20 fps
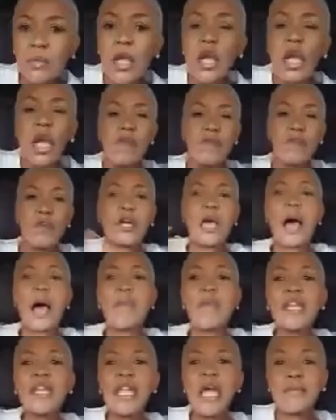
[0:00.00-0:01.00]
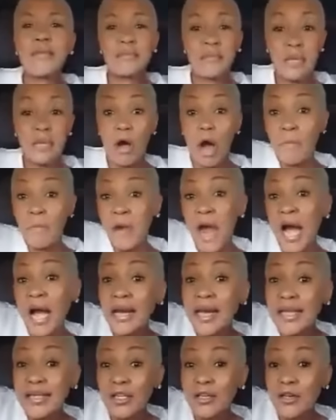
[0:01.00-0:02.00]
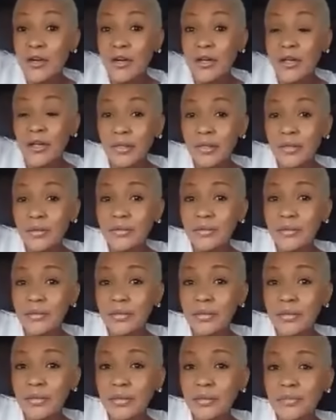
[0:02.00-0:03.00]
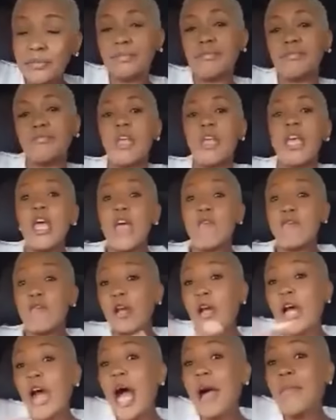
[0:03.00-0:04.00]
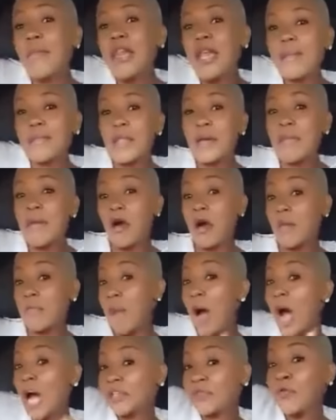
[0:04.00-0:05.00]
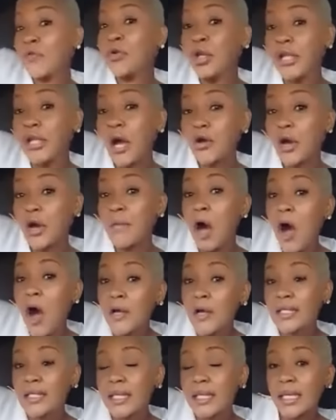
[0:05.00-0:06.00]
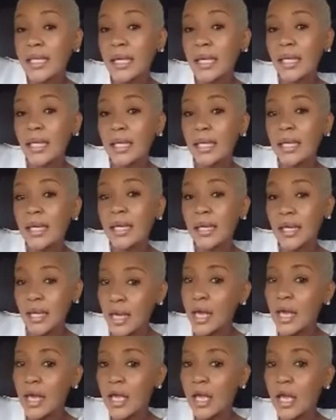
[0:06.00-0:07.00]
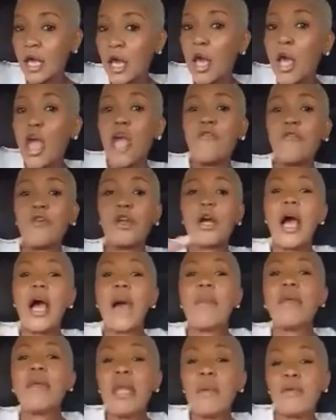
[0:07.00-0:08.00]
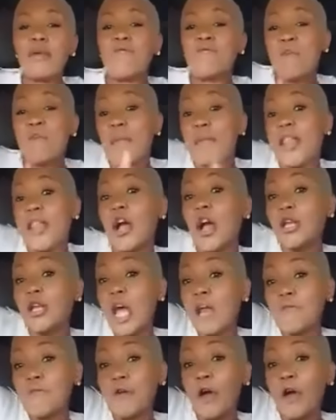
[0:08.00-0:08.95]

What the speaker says: If you don't call me name, then I'm a blacklist, you know? If you don't call me name, then I go back full of town about. Eh? If you don't call me name, the family, I'm going to